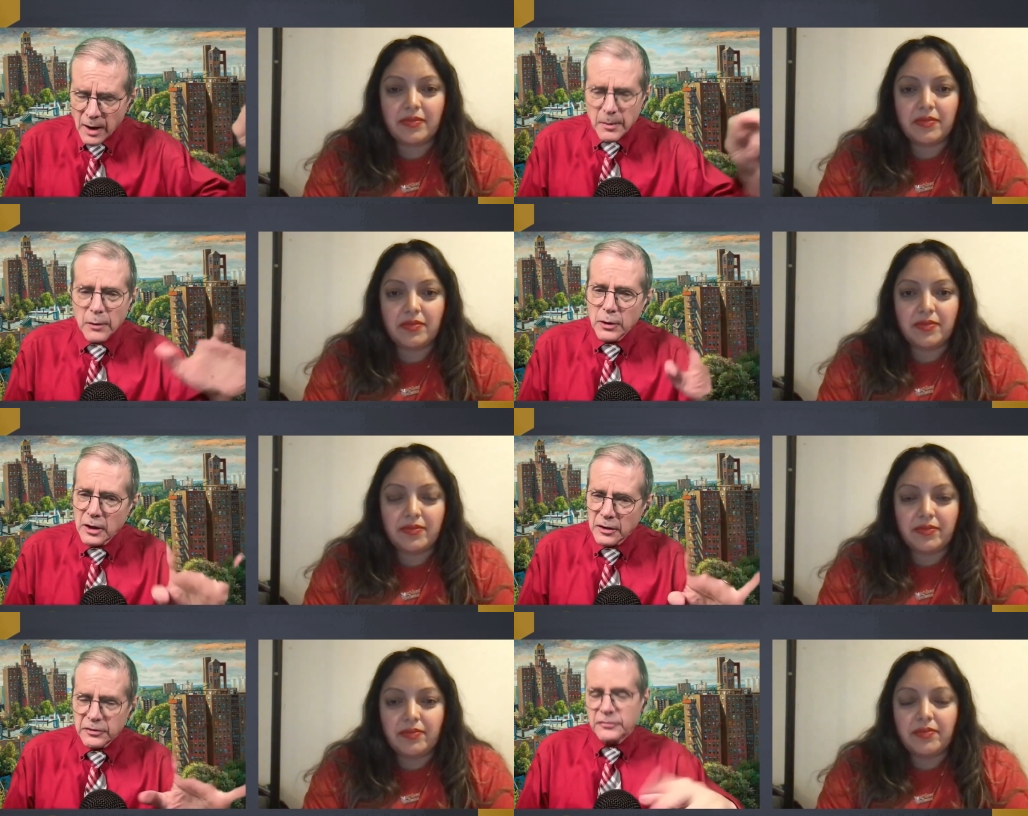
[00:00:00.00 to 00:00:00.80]
Speaker 1: I
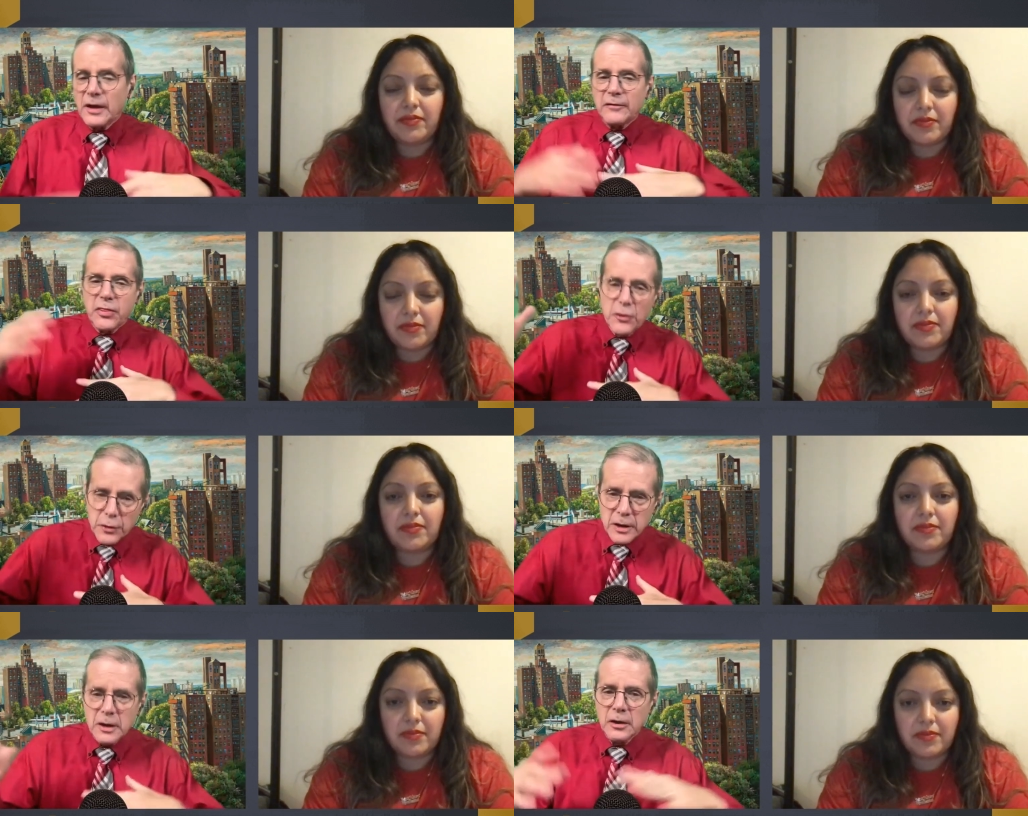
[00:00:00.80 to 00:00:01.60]
realize it's not 30
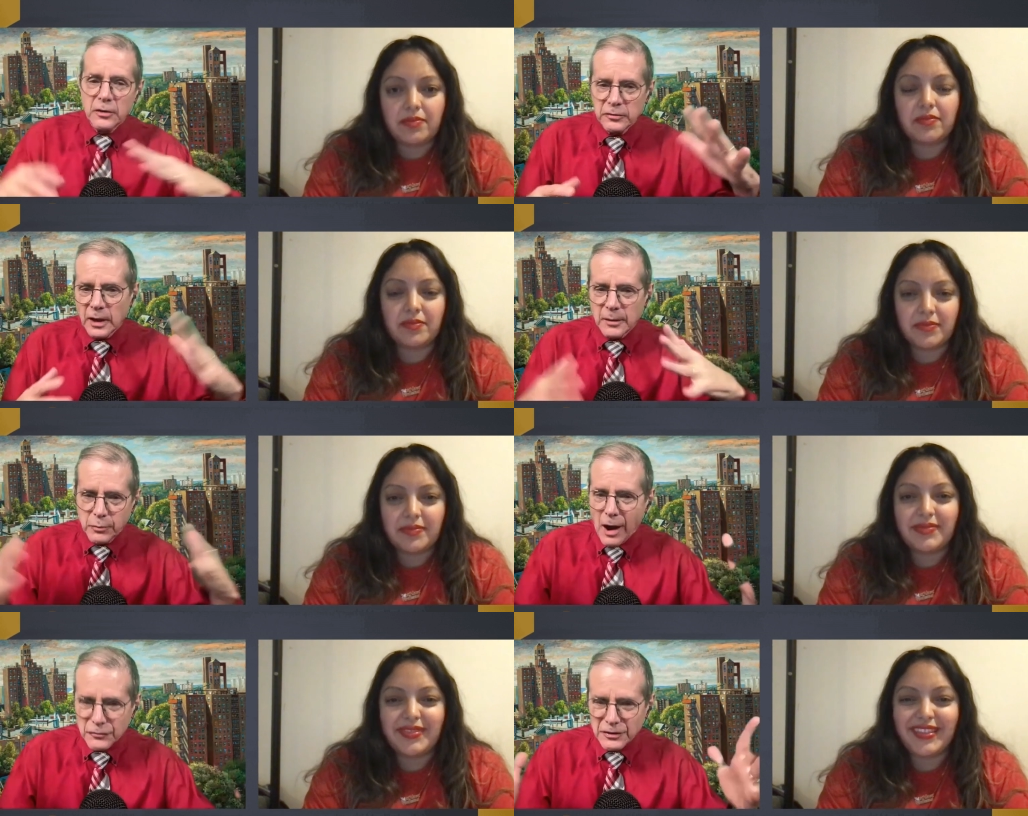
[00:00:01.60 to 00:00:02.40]
years like
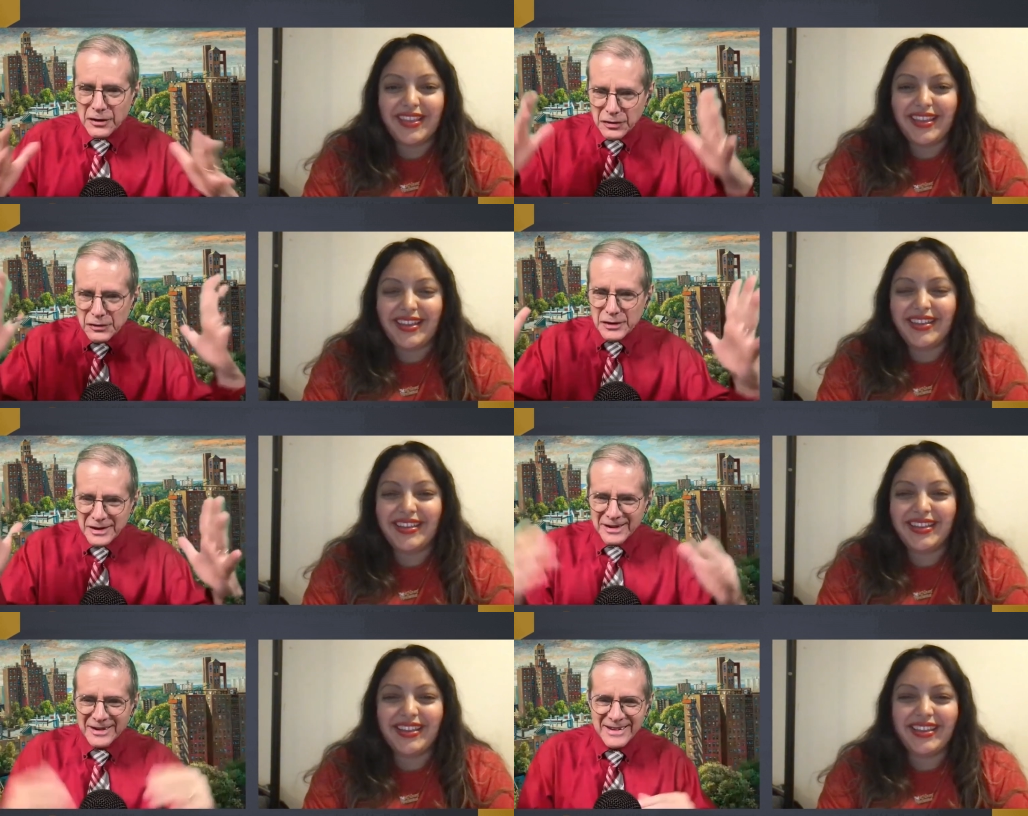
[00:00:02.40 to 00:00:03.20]
BronxNet 30 yeah. years,